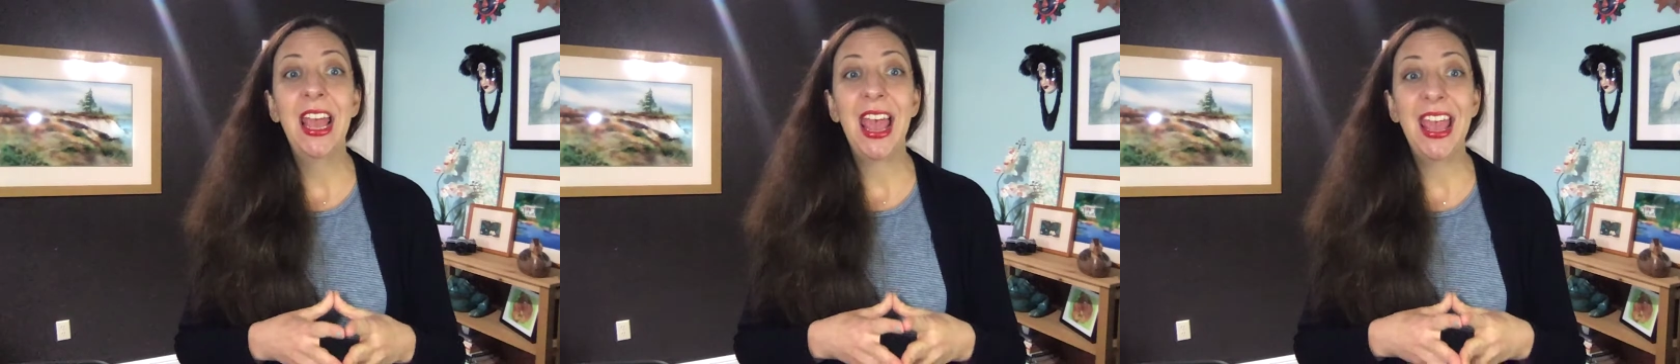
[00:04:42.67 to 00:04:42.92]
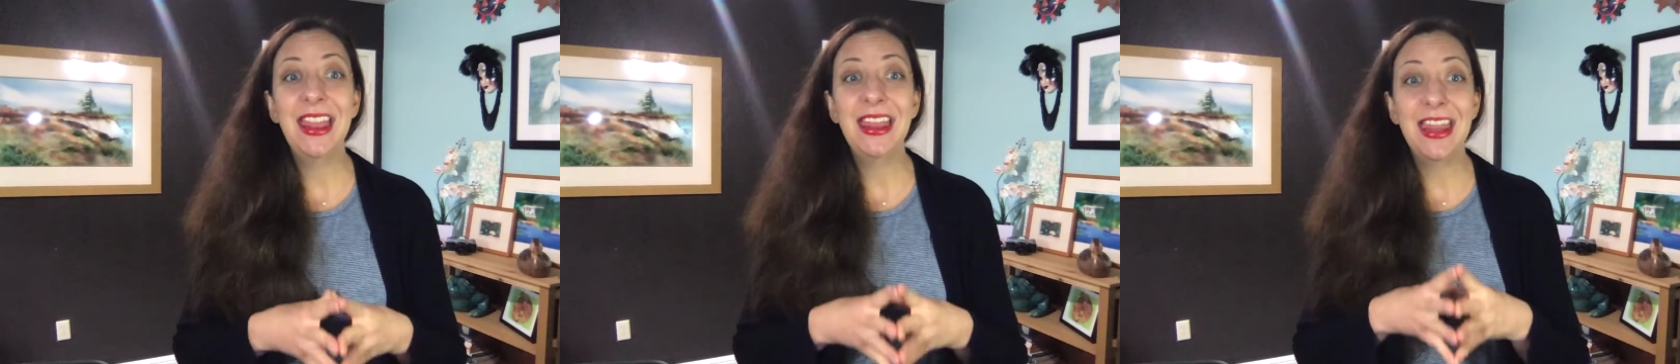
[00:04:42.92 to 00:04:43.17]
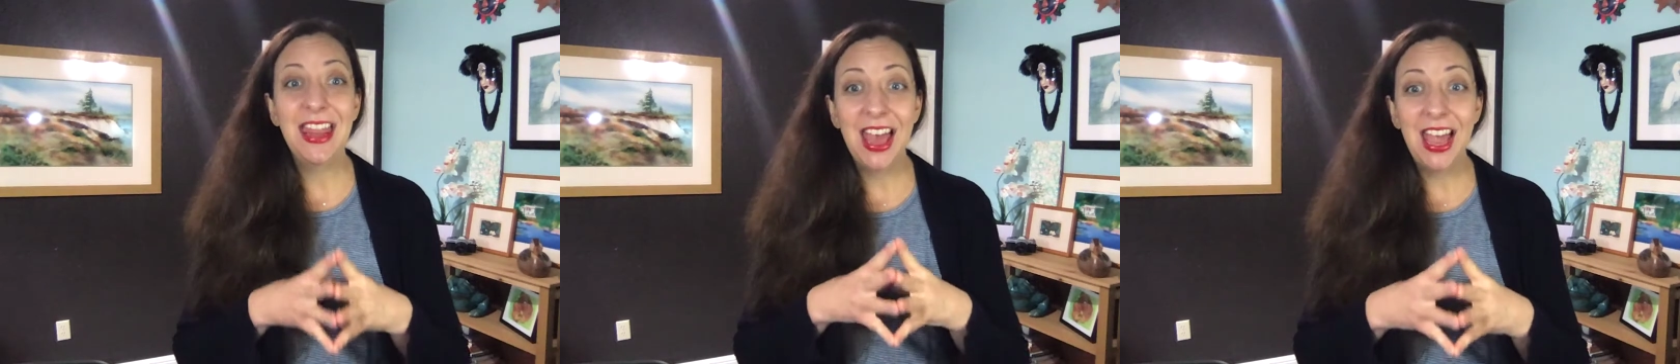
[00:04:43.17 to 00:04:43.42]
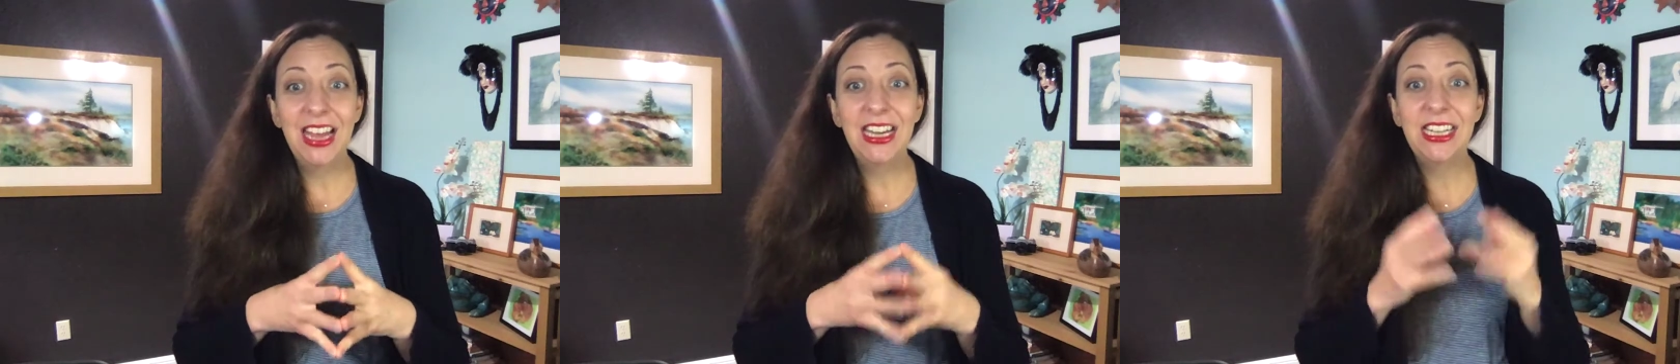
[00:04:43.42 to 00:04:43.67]
And
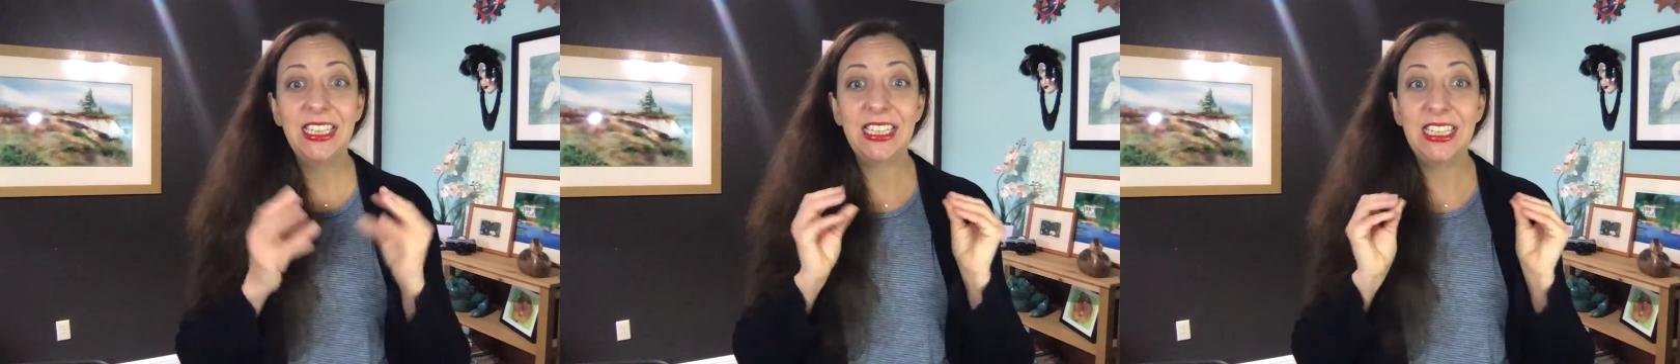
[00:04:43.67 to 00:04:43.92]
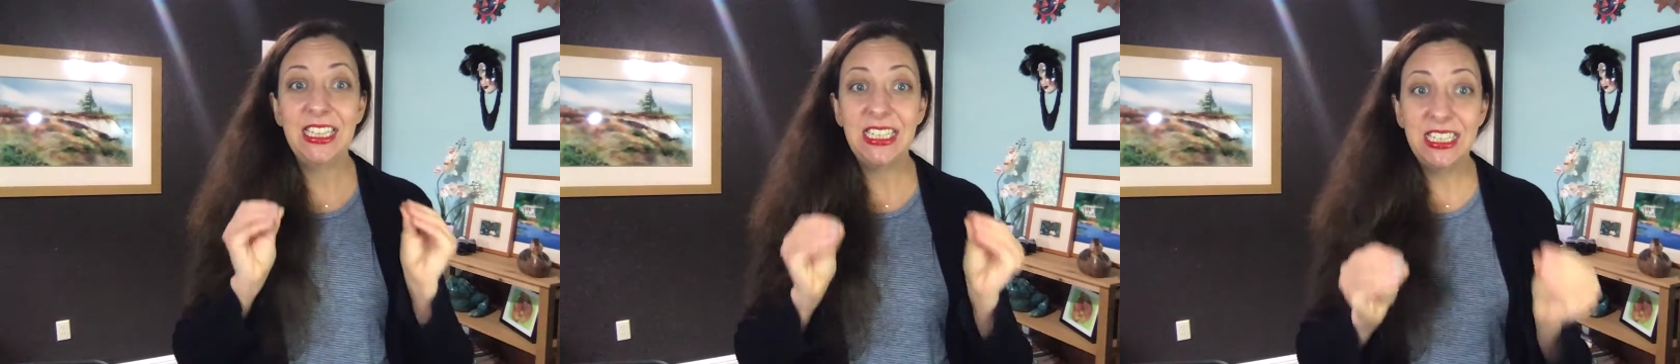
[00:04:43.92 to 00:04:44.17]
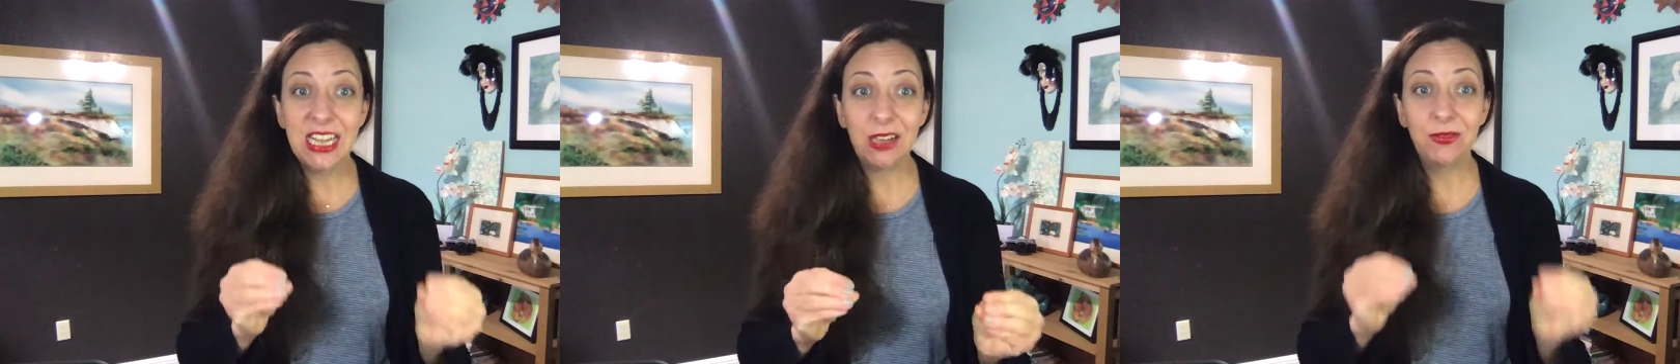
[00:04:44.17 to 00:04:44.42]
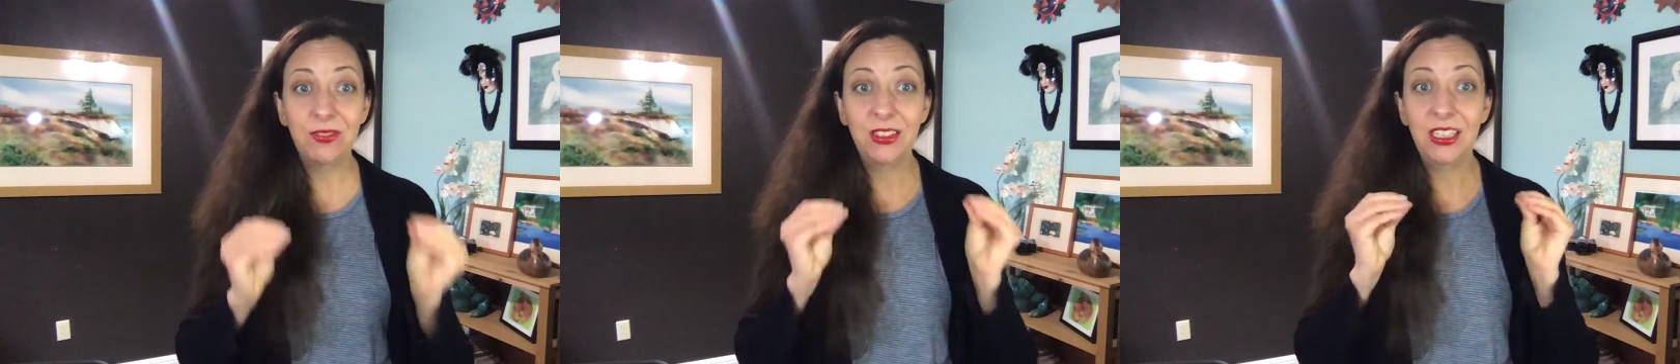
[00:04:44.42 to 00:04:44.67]
that is
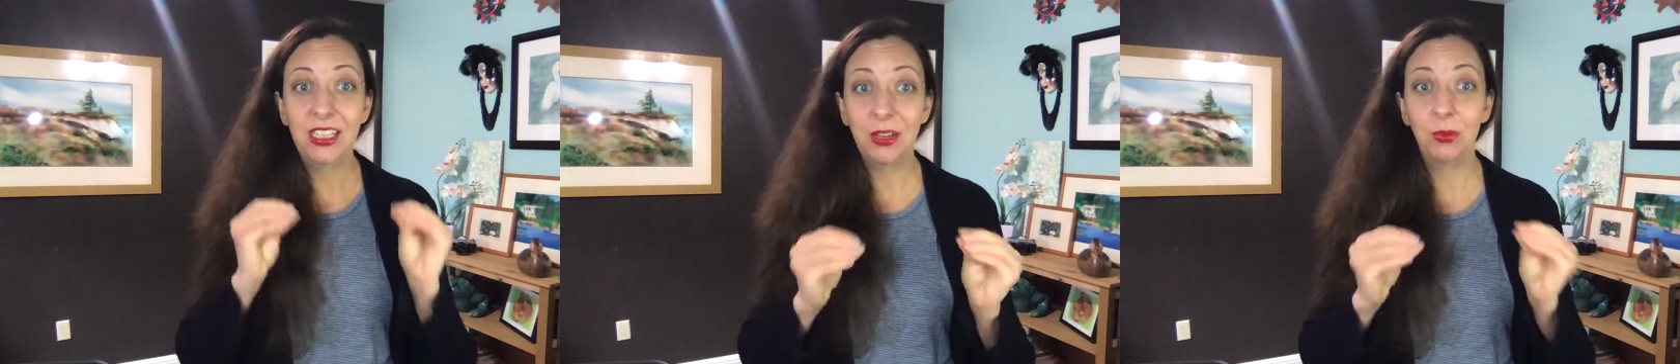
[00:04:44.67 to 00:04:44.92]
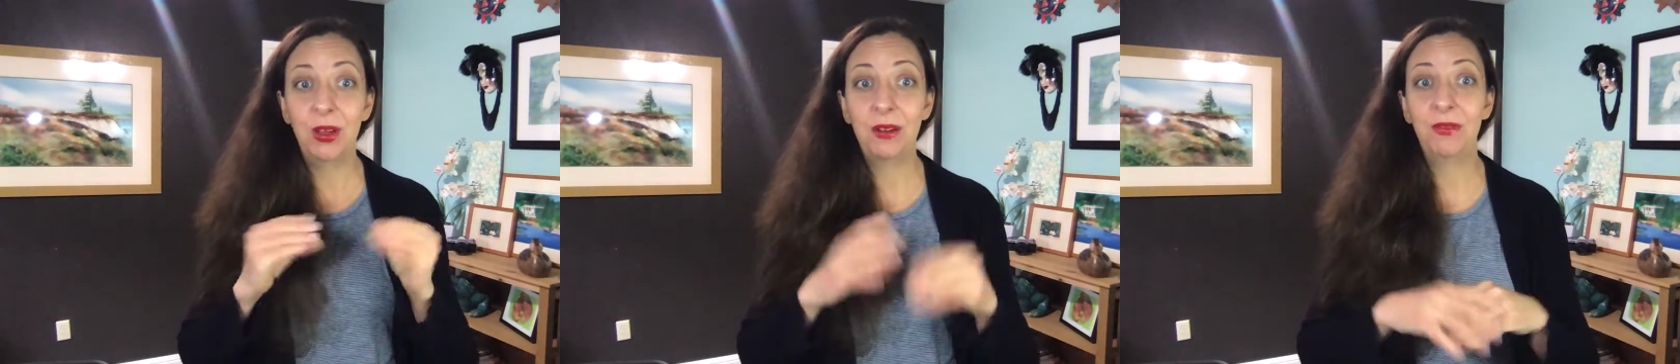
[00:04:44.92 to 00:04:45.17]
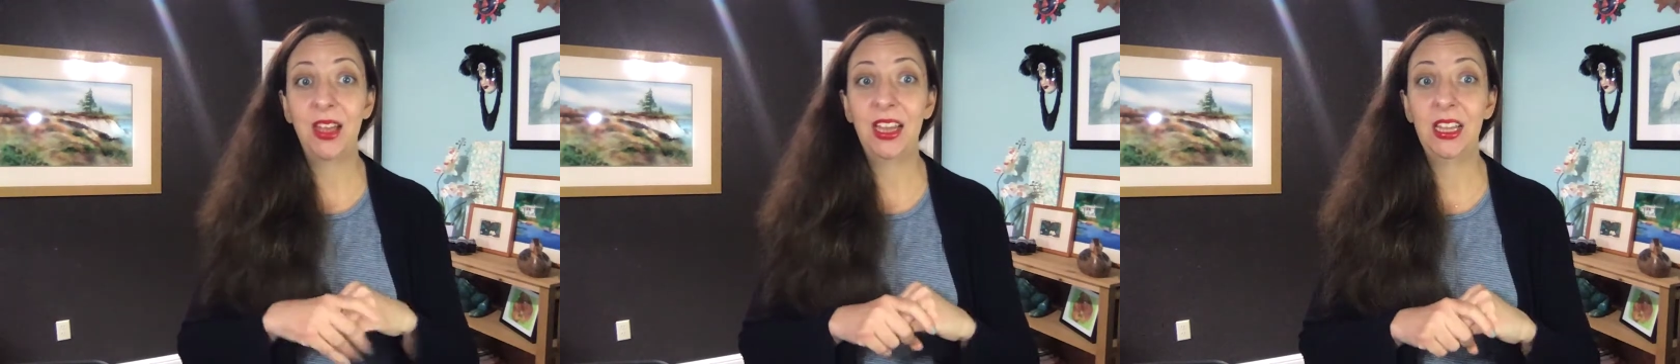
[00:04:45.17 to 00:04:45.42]
definitely a red flag.